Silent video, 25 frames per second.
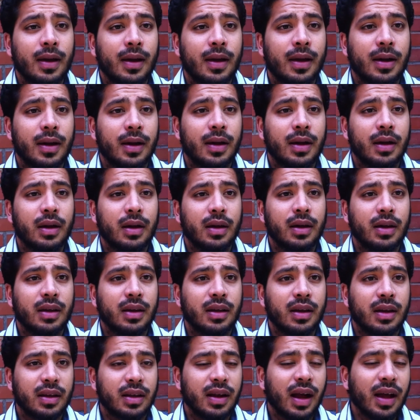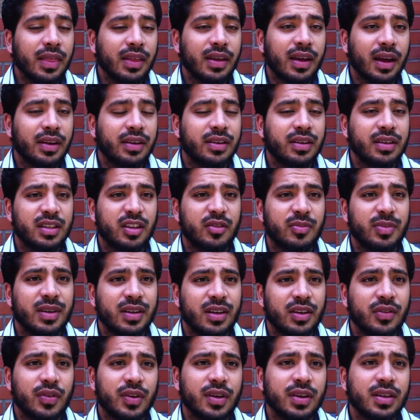Other countries have
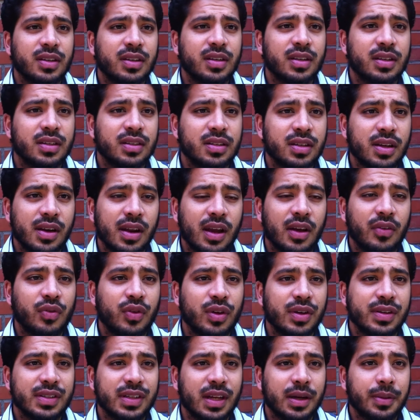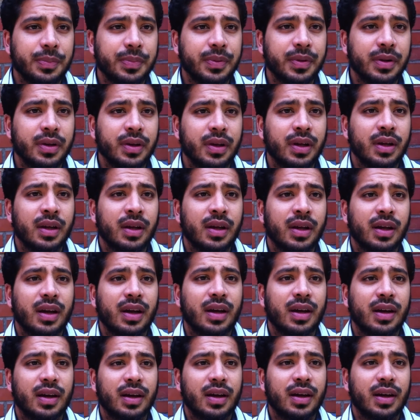been different. Syria, for example,
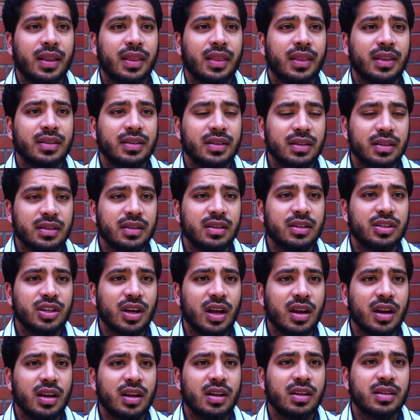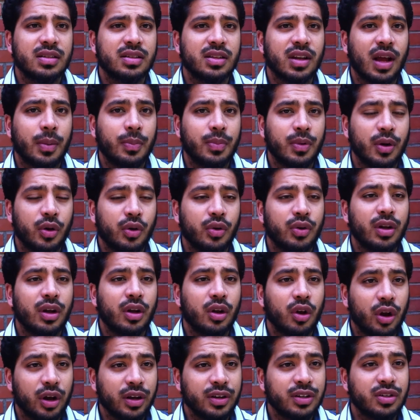the citizen journalists upload
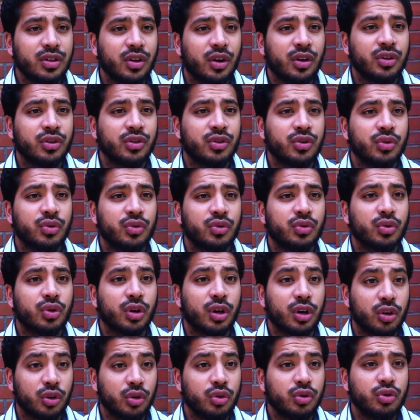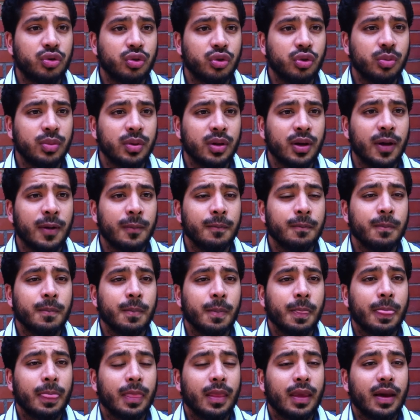a lot onto YouTube.
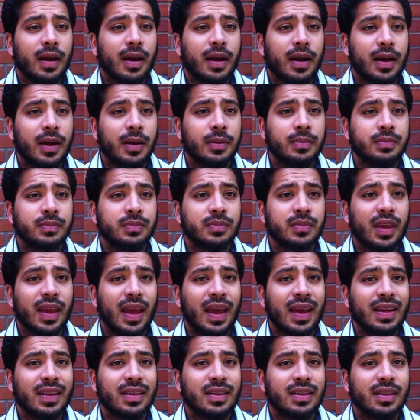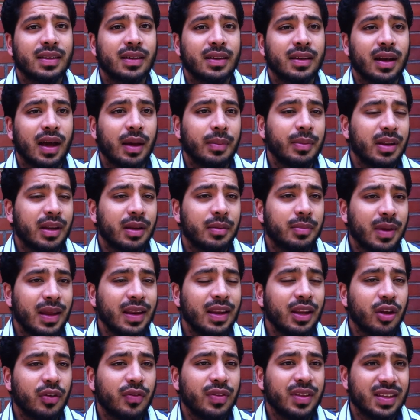And I mean, in
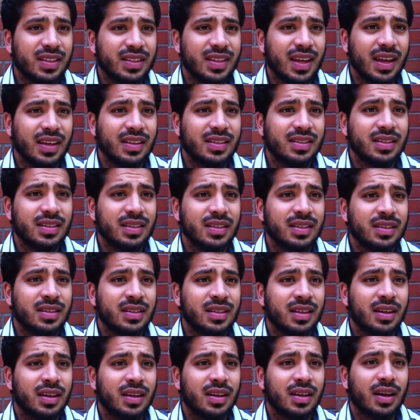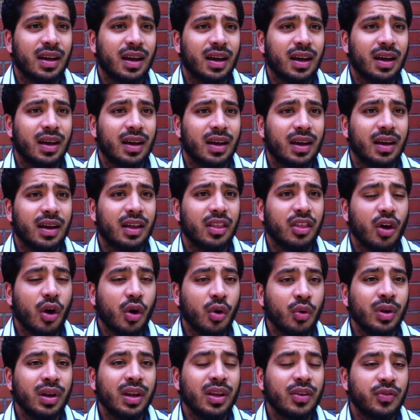many of these cases, the
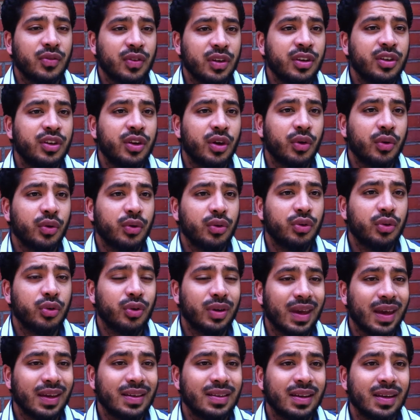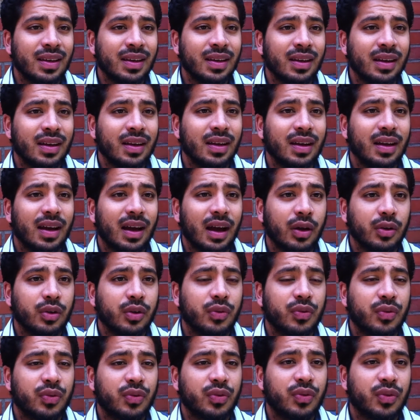only video you're getting
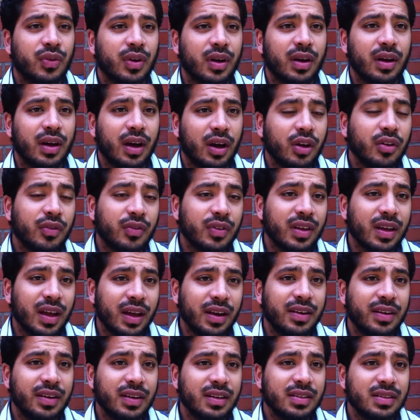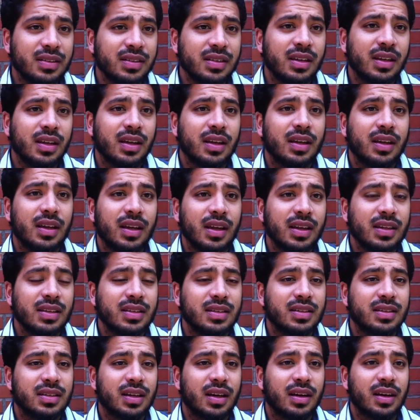out of the countries
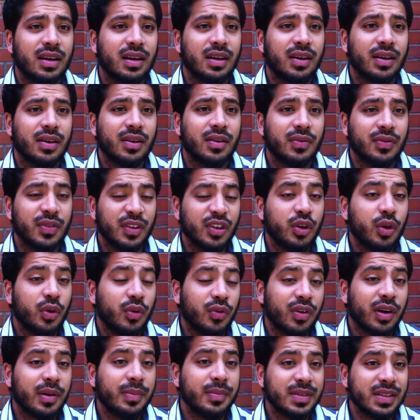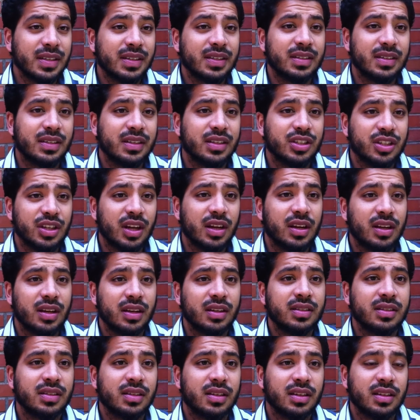is video from citizen
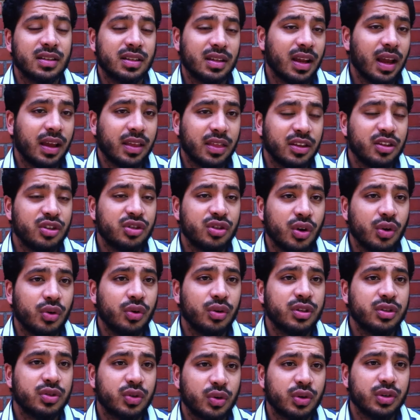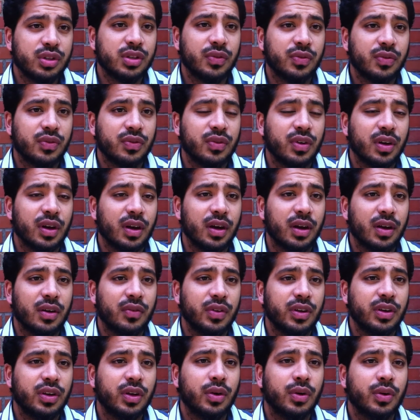journalists. It's like the sole source of
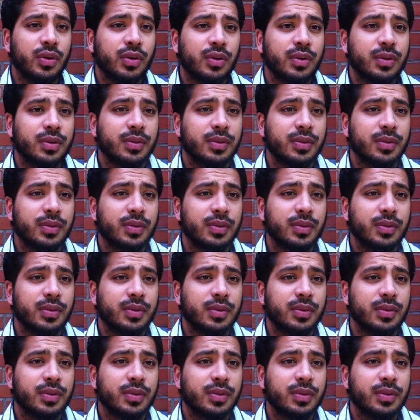video.